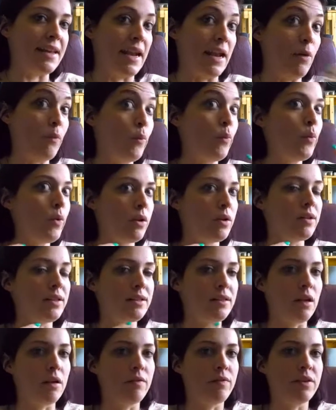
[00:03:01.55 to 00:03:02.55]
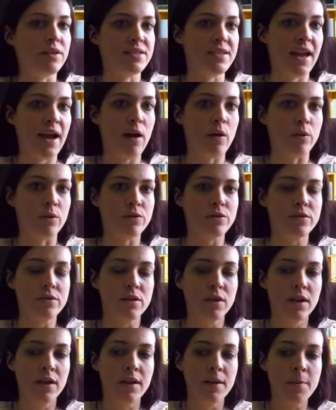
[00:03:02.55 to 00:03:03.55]
and I really love this house.
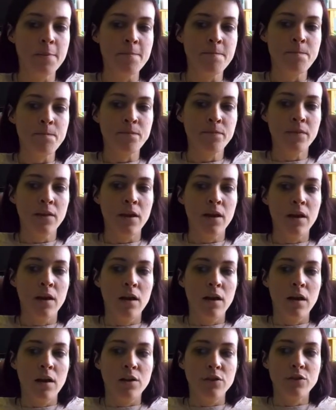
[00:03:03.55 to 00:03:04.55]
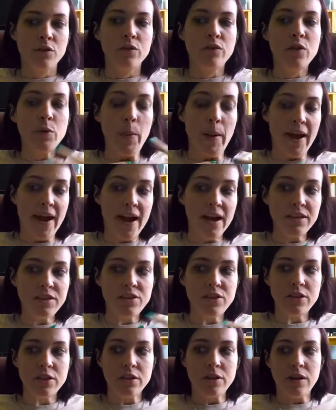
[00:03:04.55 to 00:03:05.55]
So over the
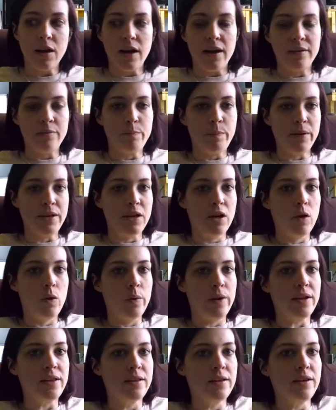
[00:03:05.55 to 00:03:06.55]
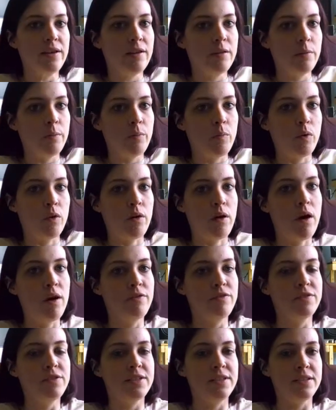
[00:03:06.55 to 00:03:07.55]
past year, I'd been going there more
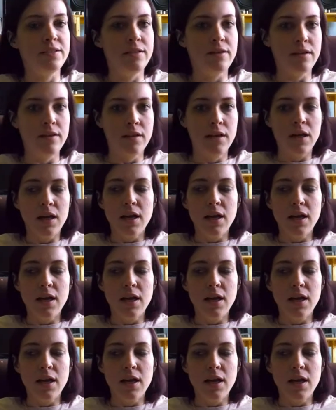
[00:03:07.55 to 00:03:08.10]
often,